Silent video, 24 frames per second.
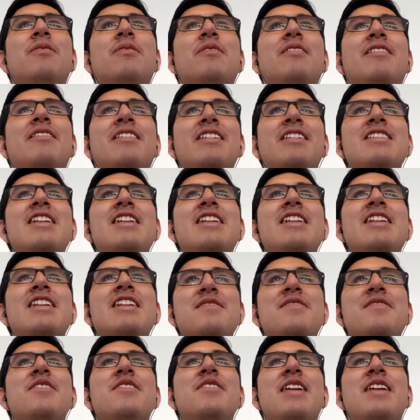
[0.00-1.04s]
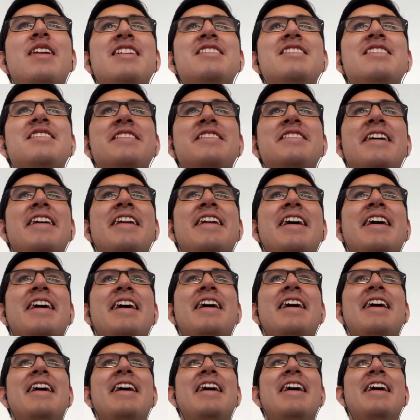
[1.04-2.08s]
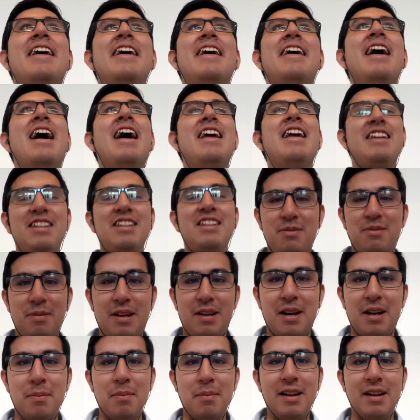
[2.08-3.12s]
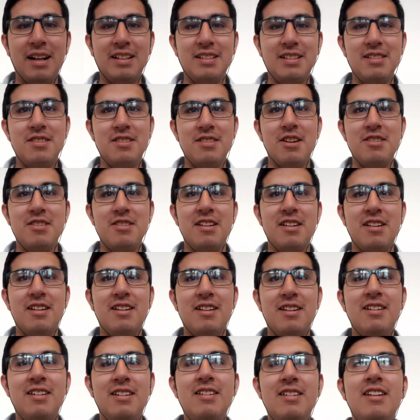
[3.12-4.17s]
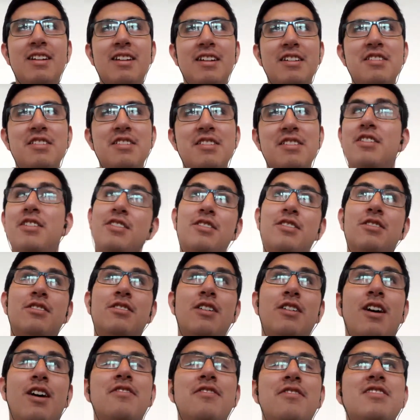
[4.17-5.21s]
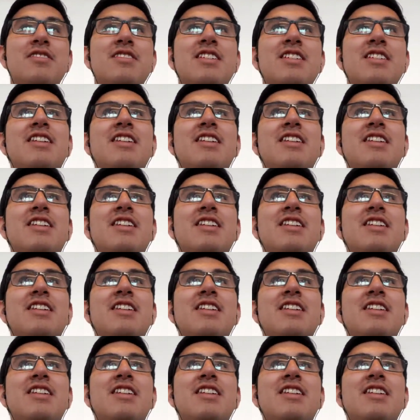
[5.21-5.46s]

these last few days that I need to become an Exitosa listener, obviously.